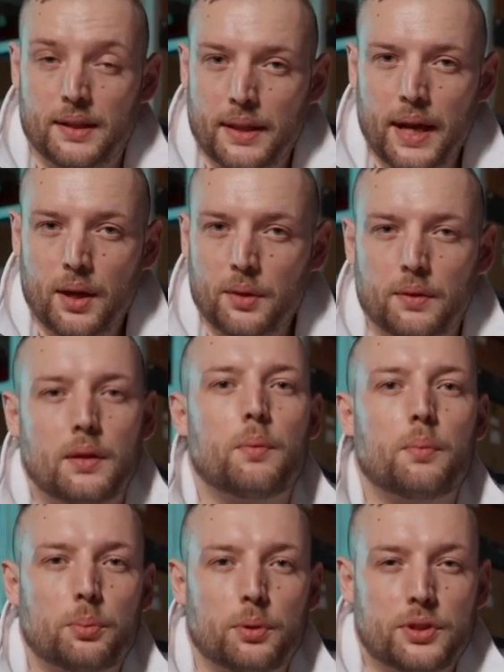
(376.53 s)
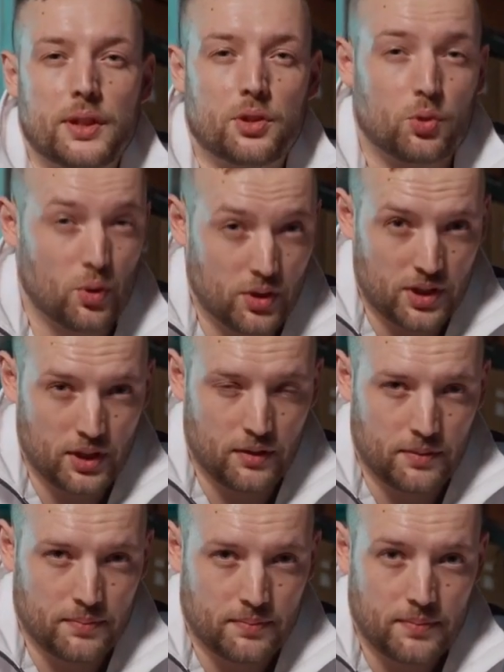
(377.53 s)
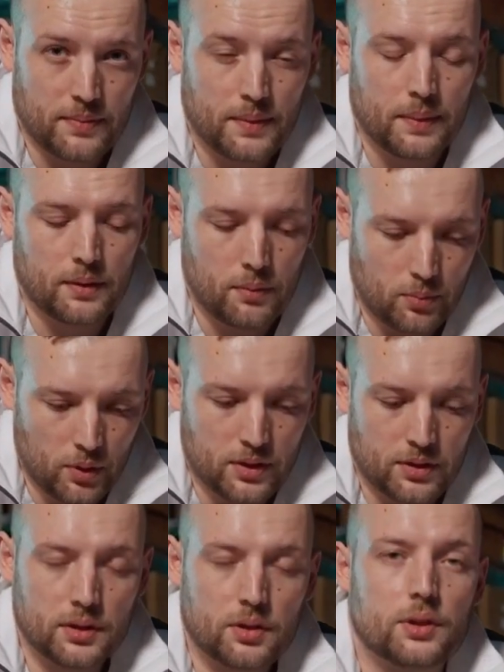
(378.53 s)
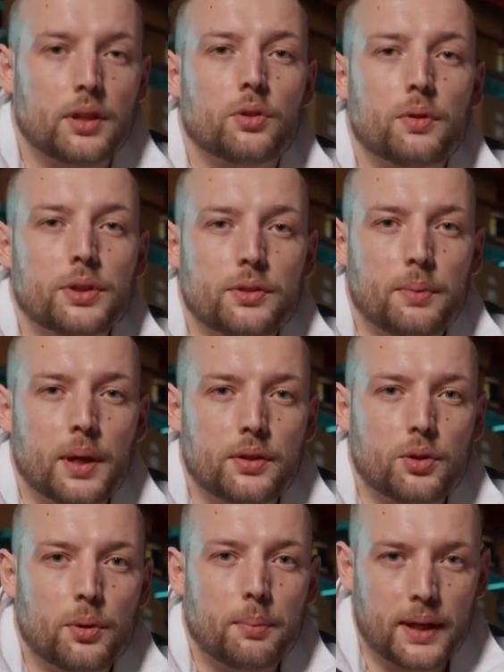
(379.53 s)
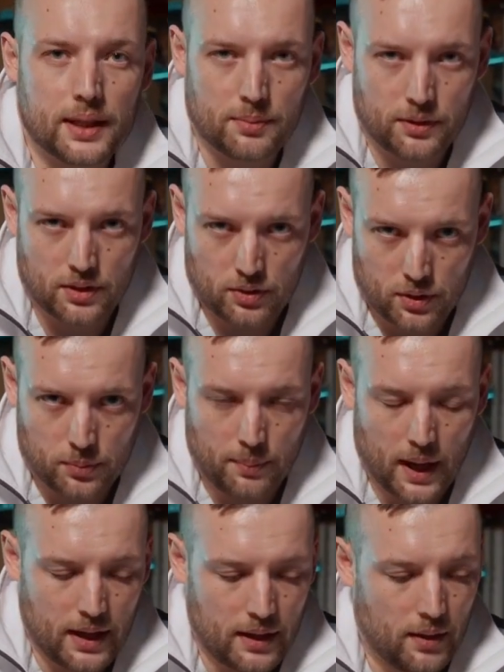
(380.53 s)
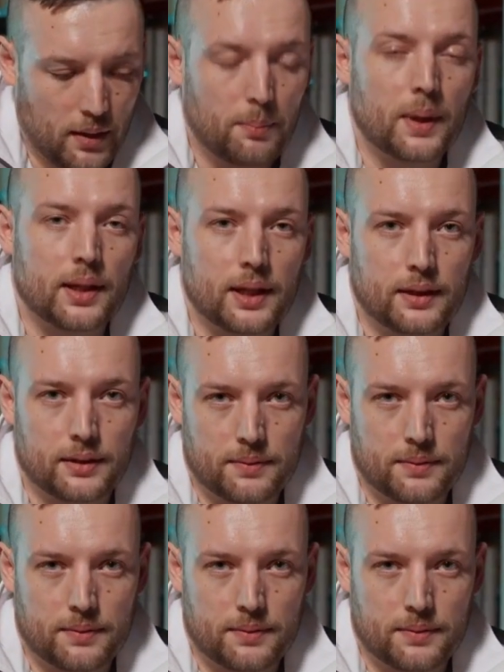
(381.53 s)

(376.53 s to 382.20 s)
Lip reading: Now, we proceed to washing. First, you need to expel the remaining material back into the bucket.